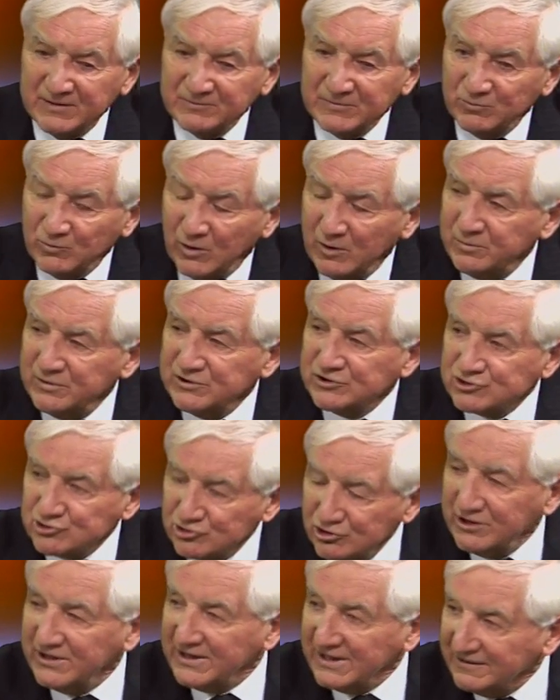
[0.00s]
But what we
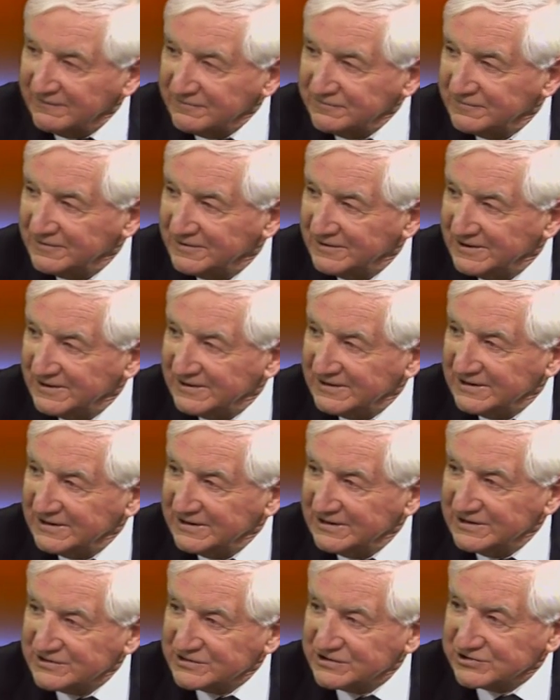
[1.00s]
should have
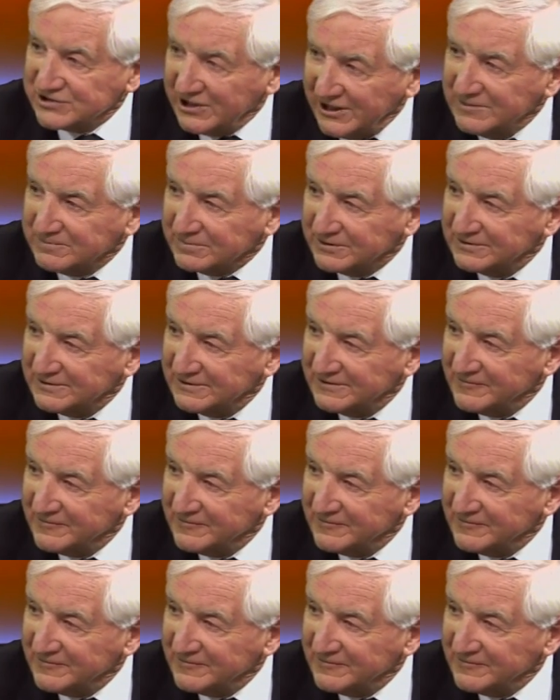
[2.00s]
is a tape.